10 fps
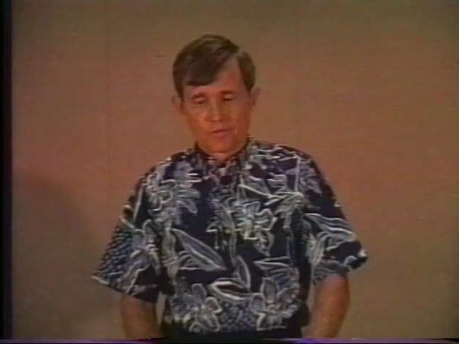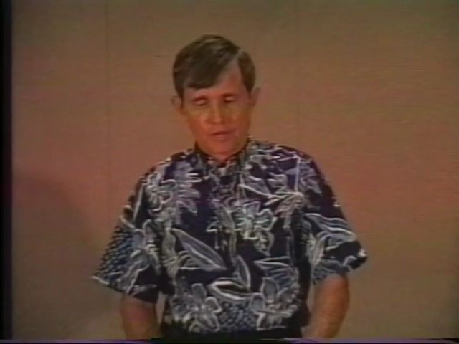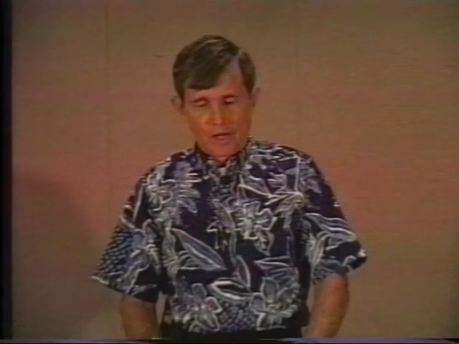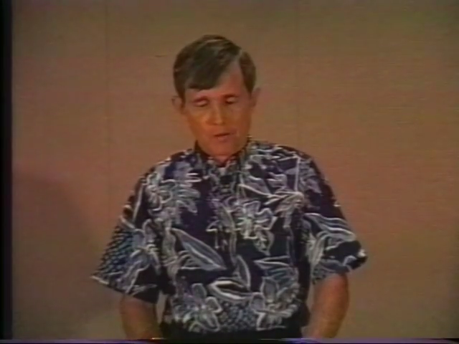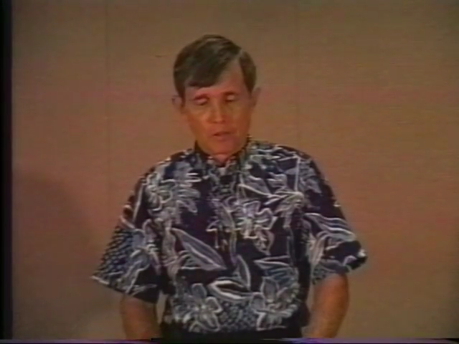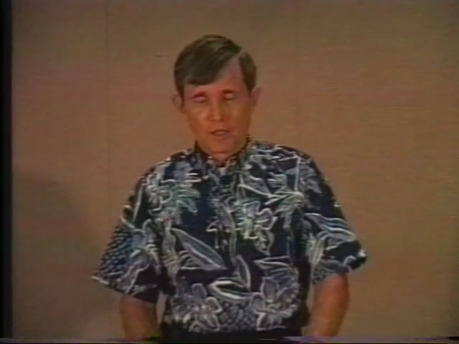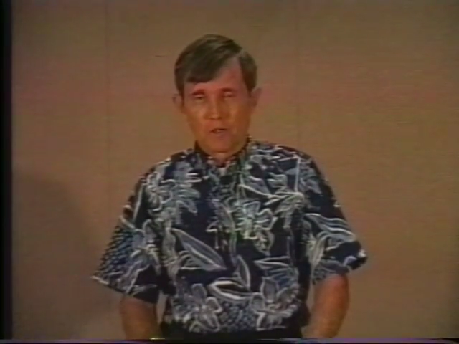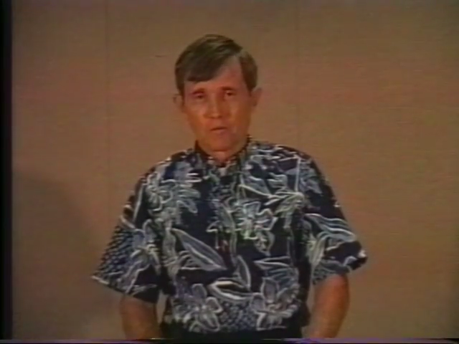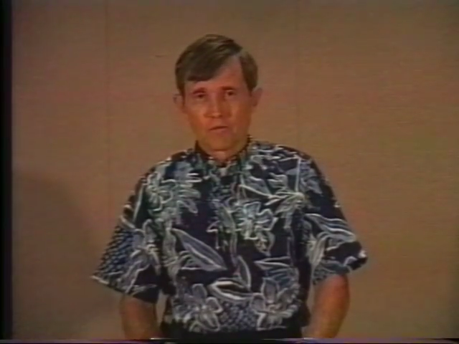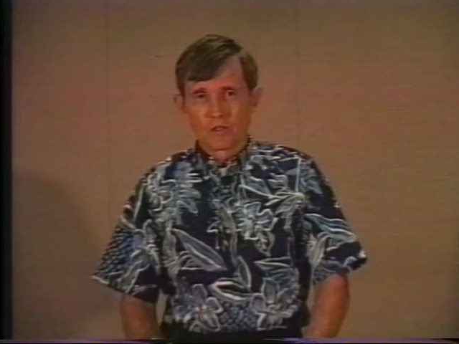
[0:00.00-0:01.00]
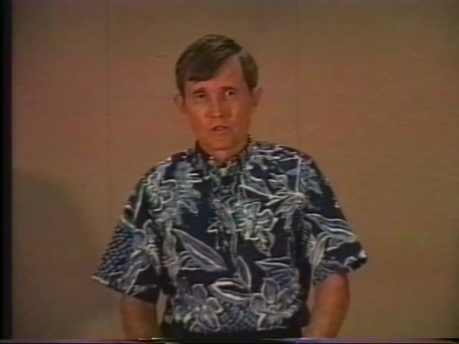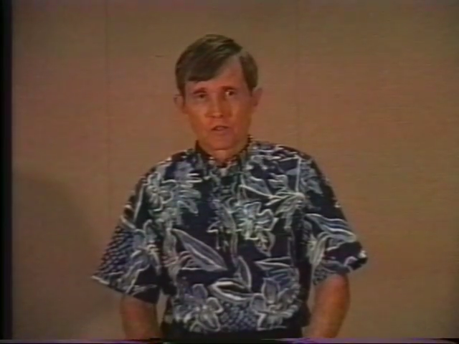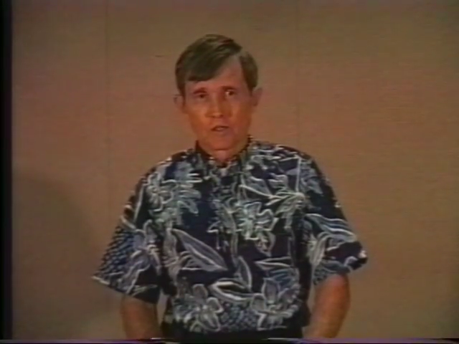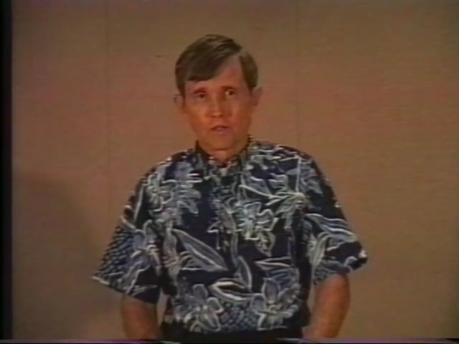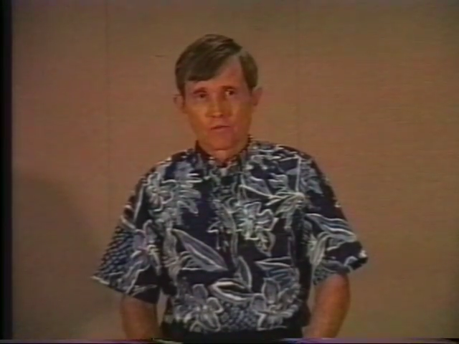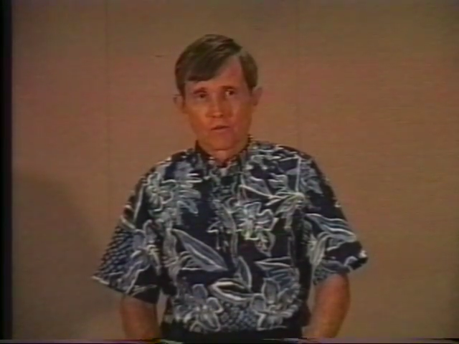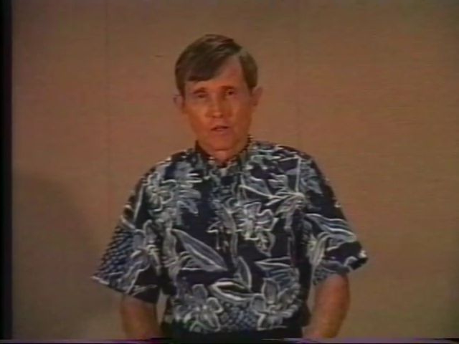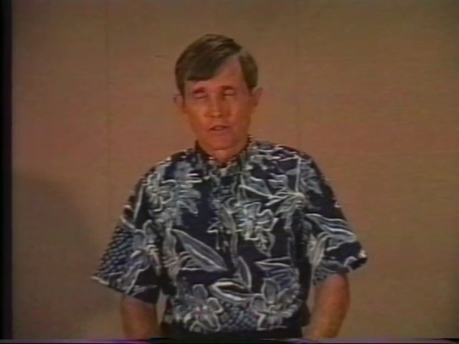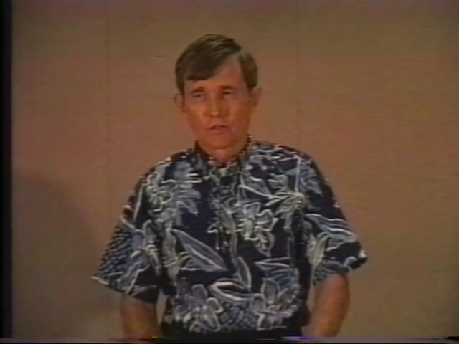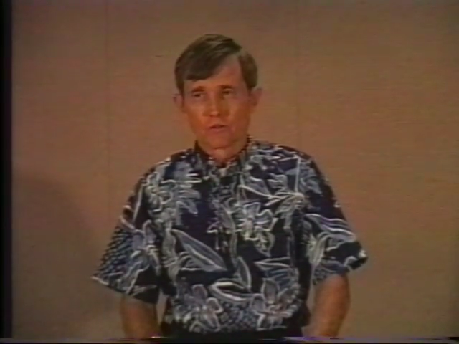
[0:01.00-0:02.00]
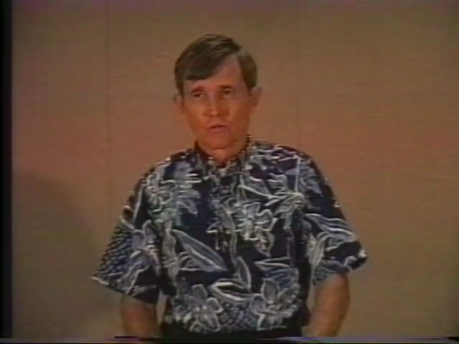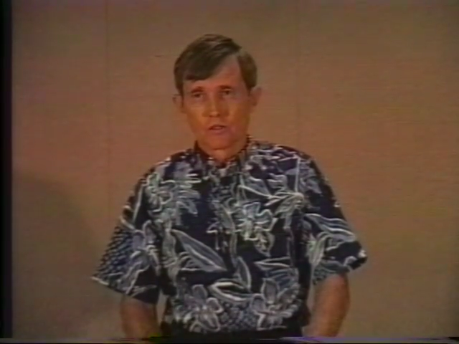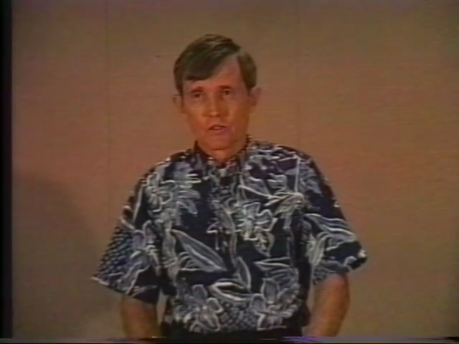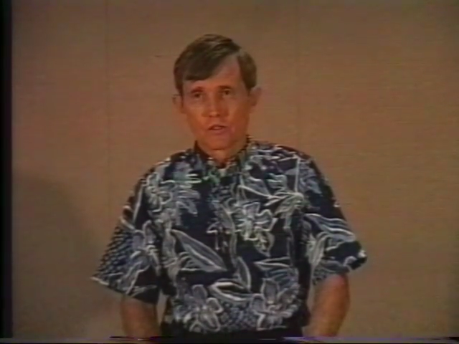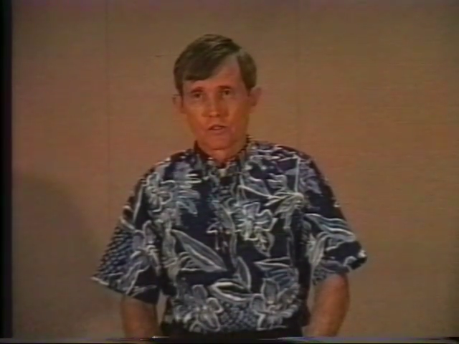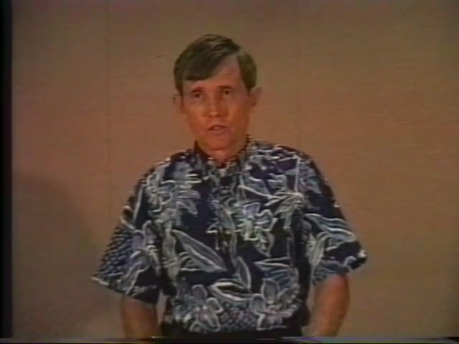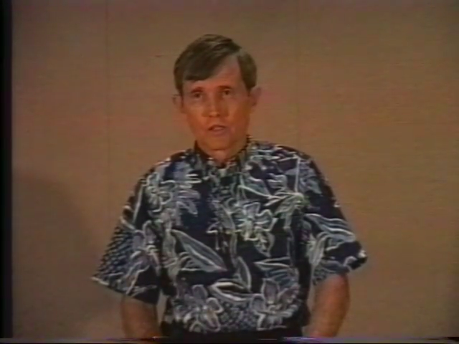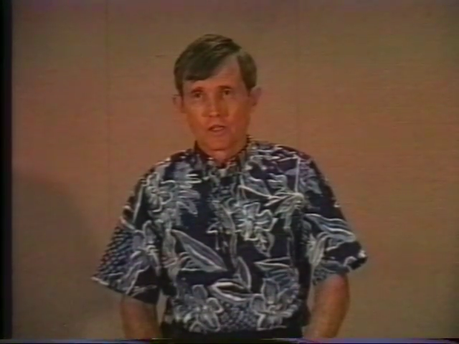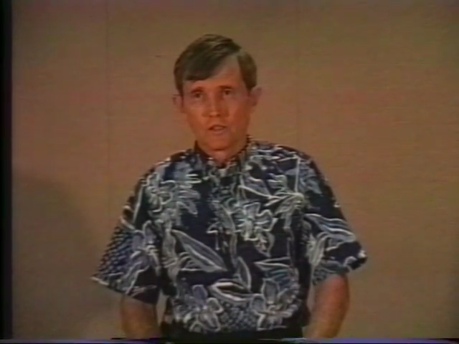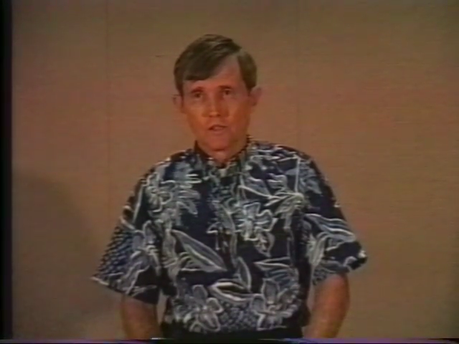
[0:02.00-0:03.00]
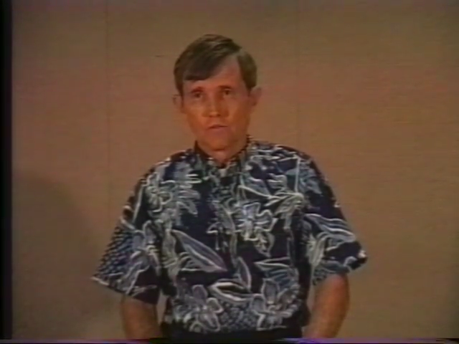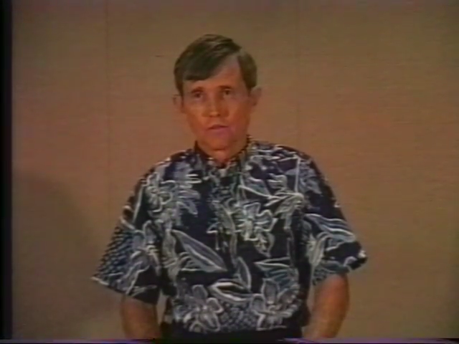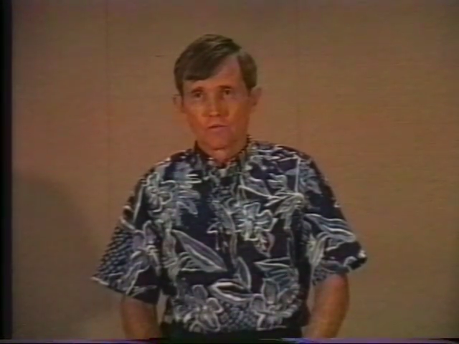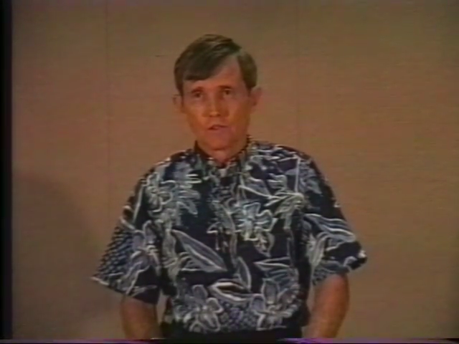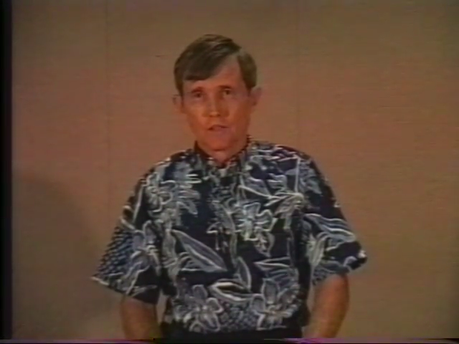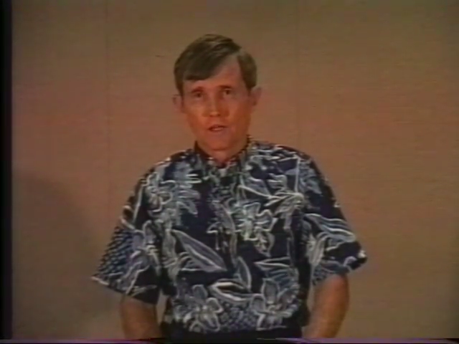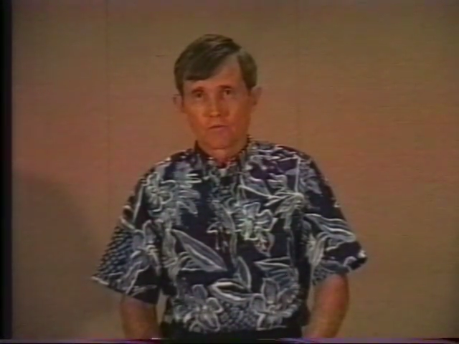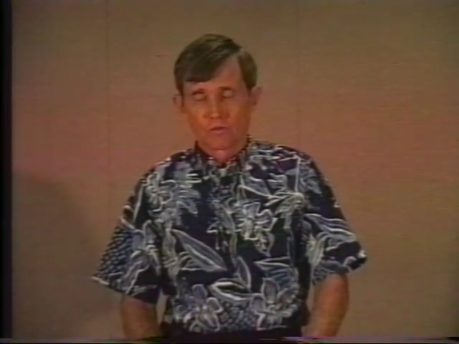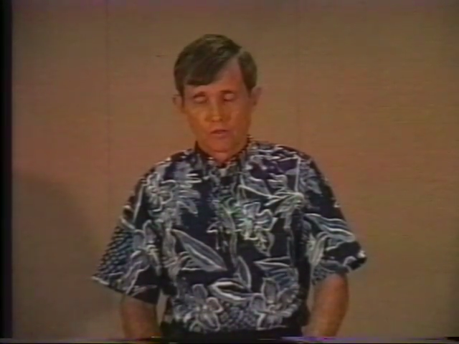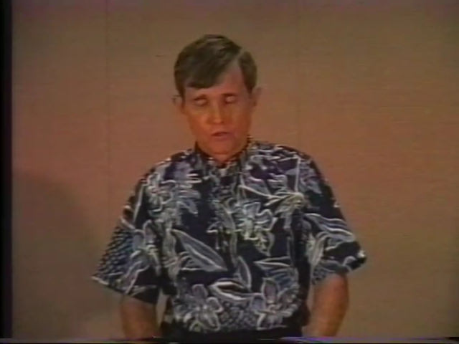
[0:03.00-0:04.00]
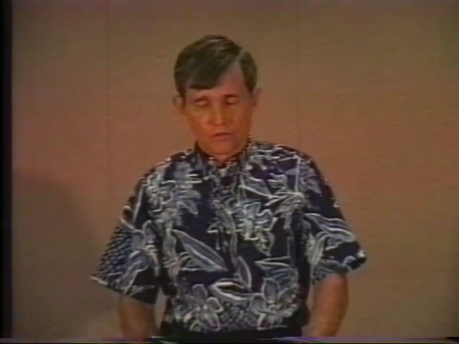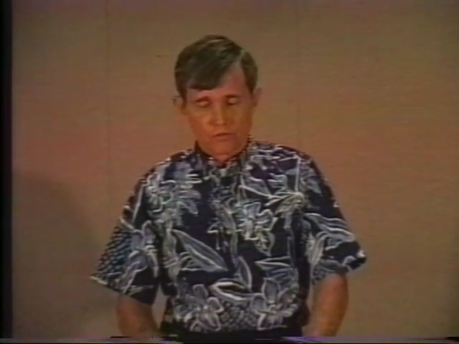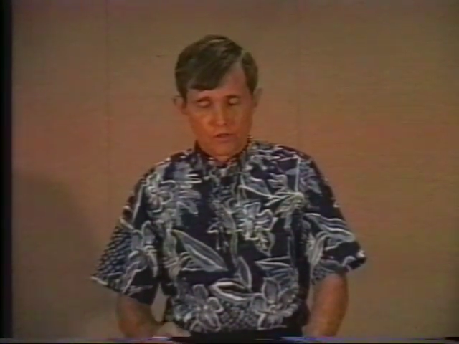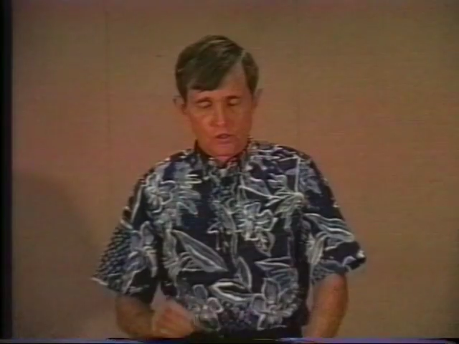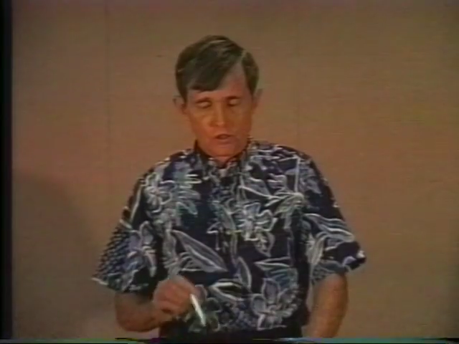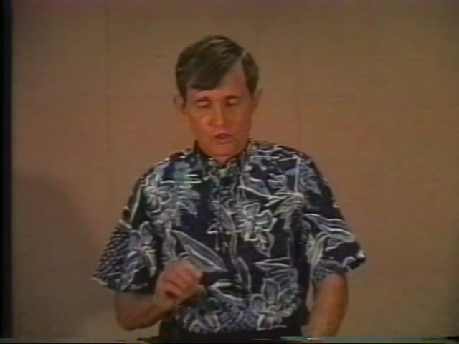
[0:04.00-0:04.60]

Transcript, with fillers: I became a vegetarian for ethical reasons in 1950, not for health reasons.